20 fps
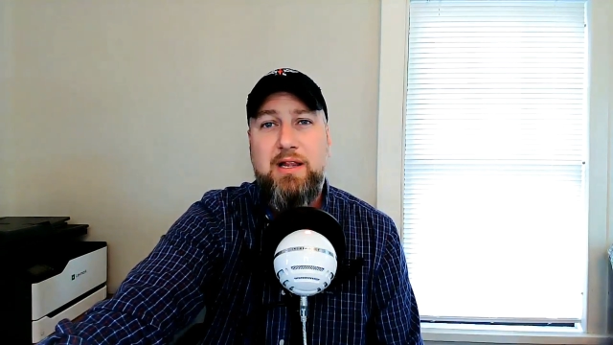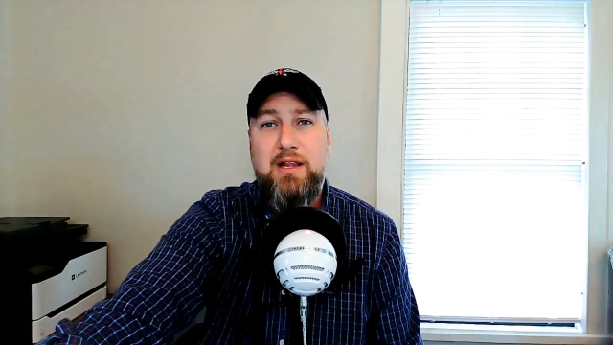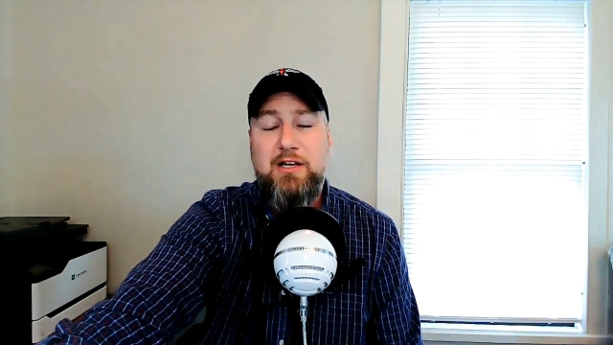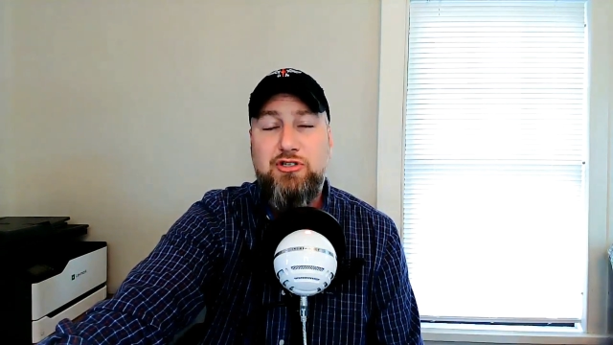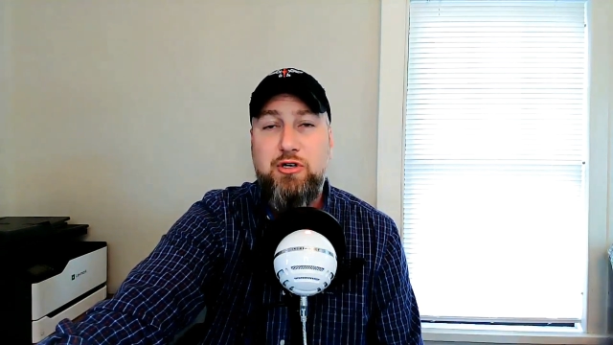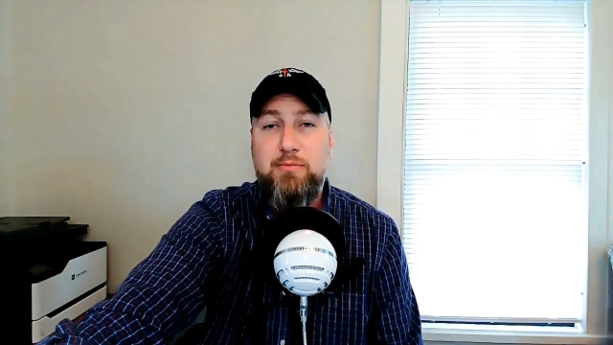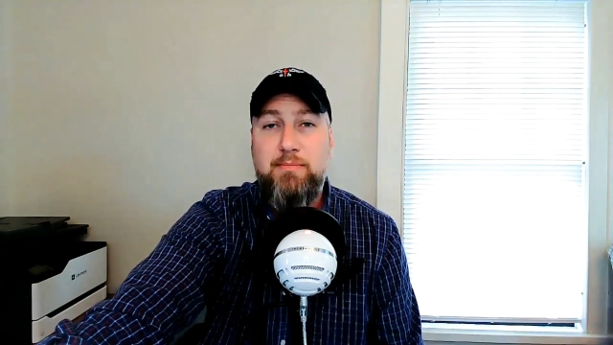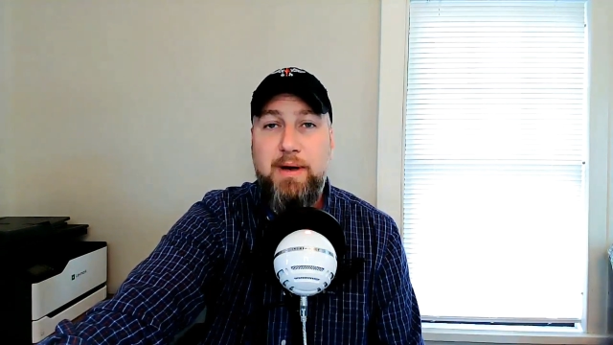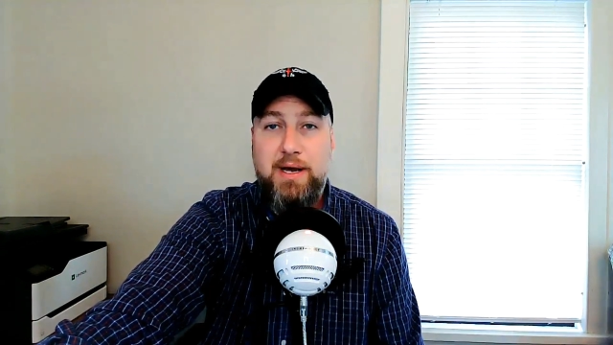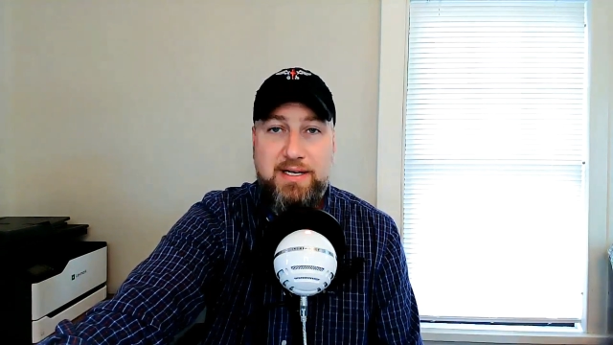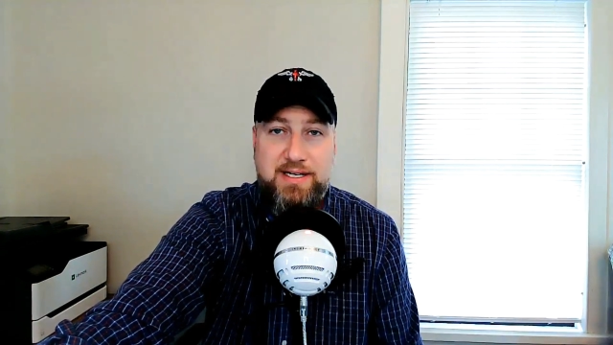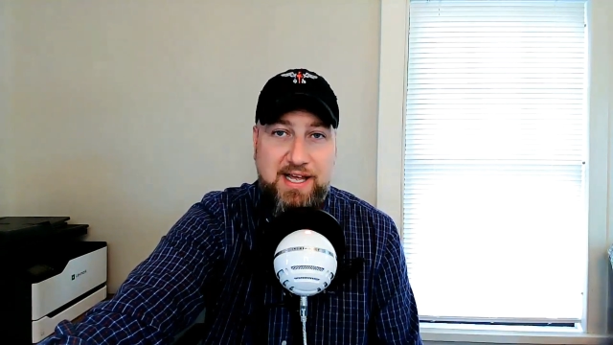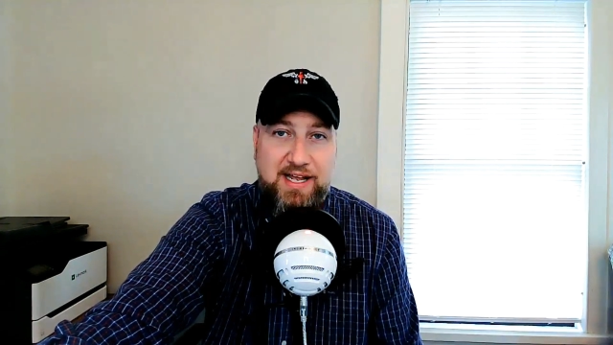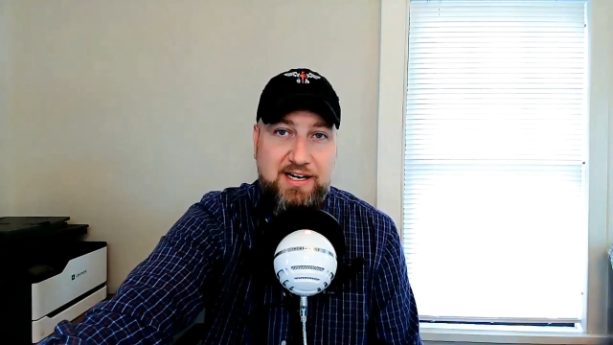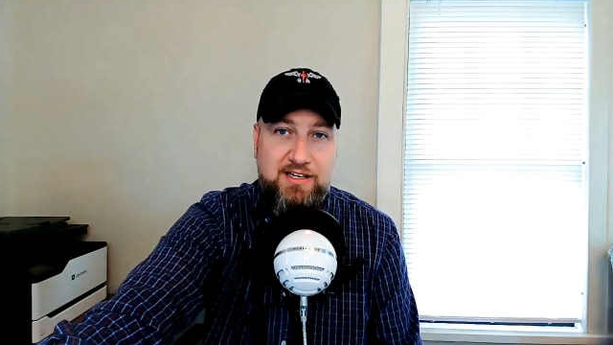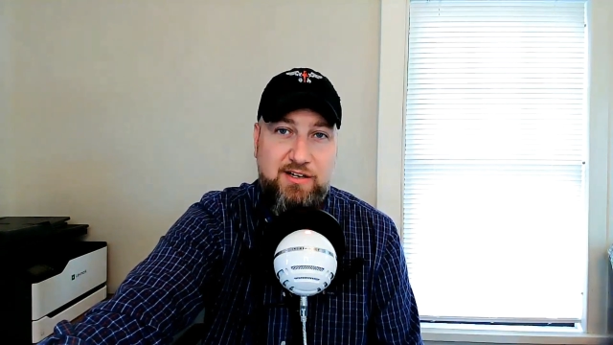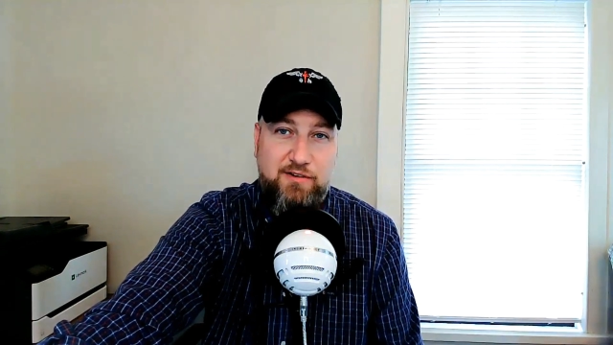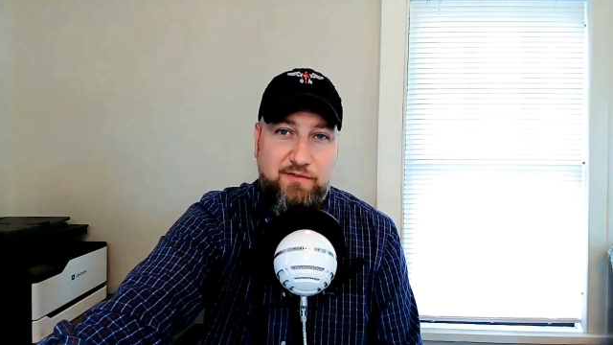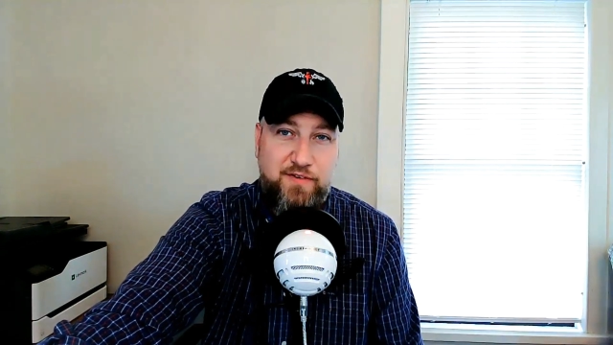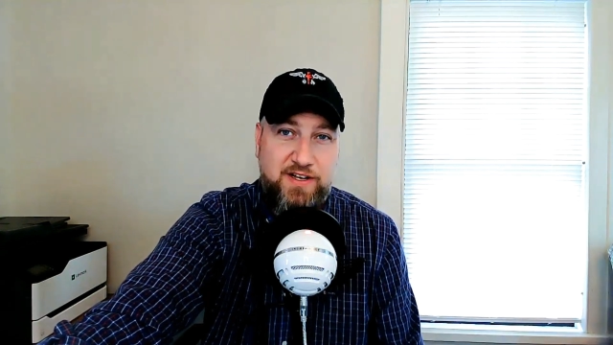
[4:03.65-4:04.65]

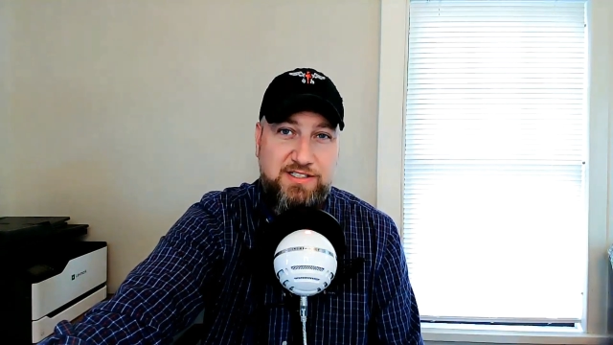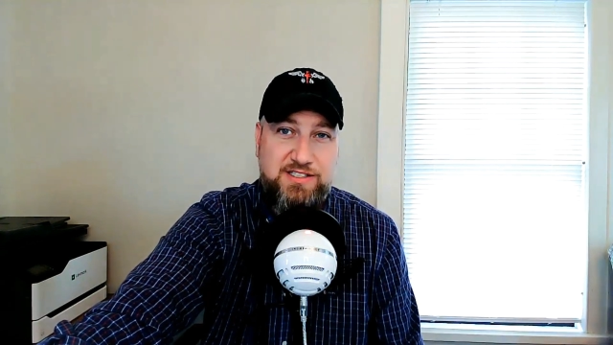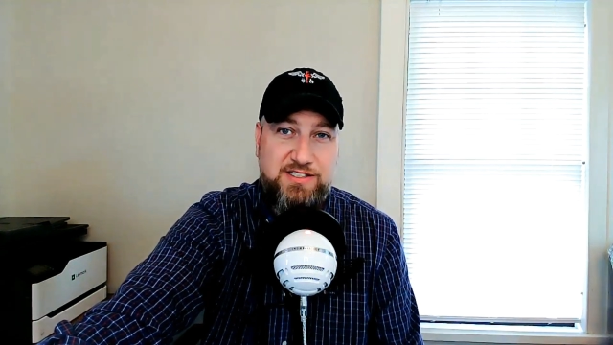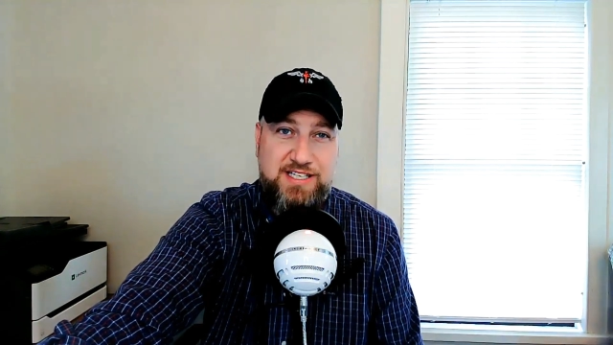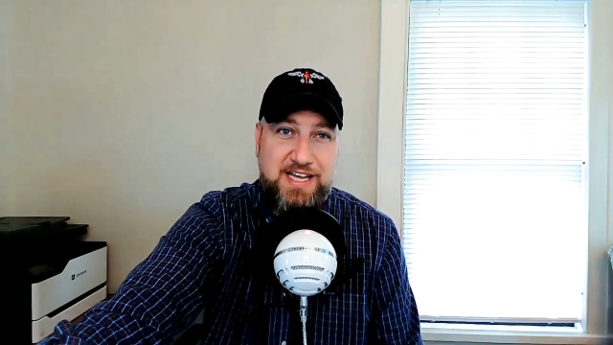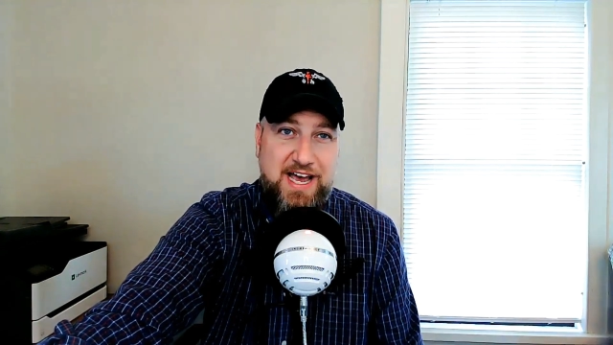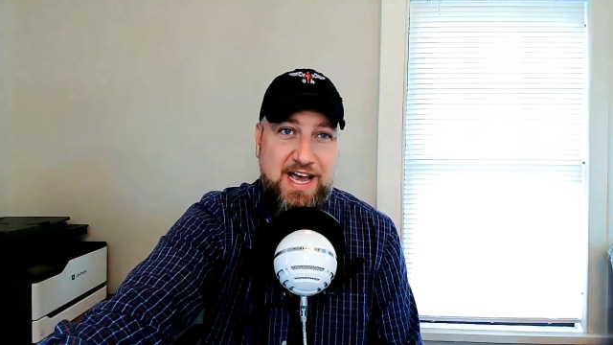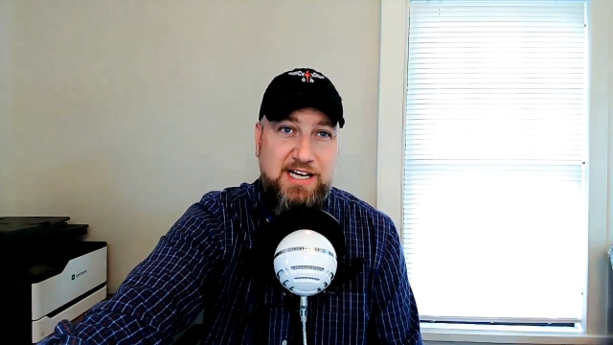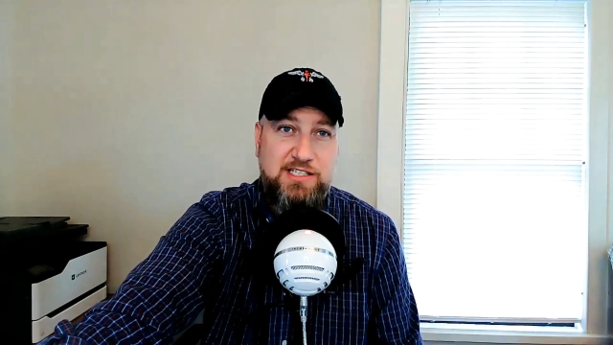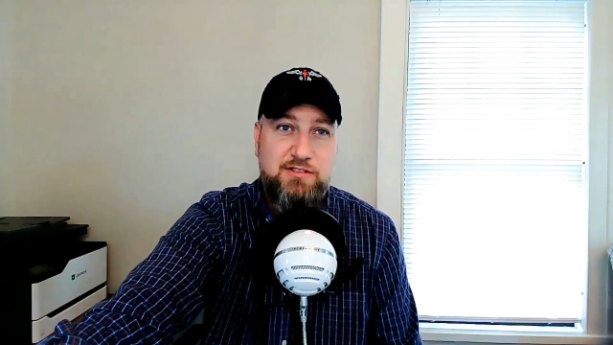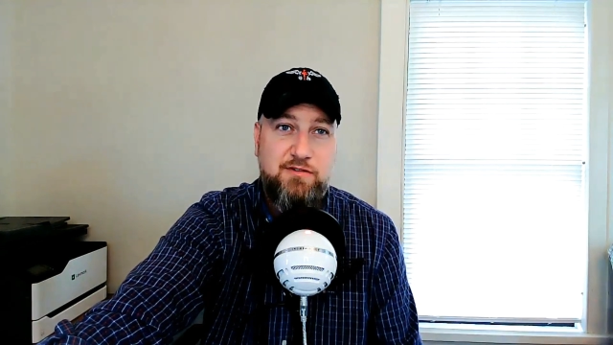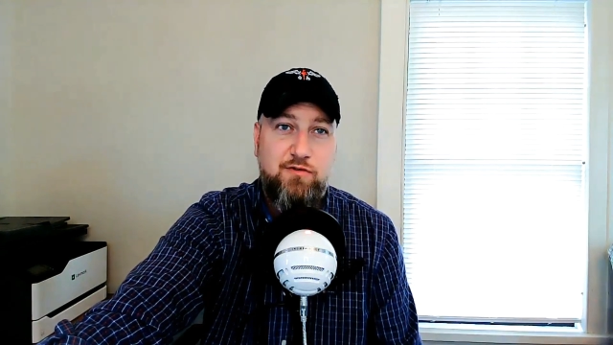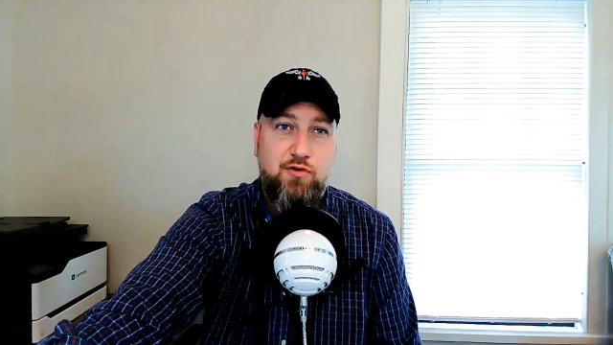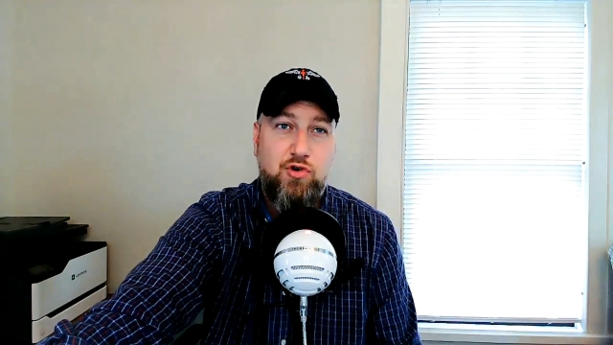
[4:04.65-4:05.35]
Electromagnetic Defense Task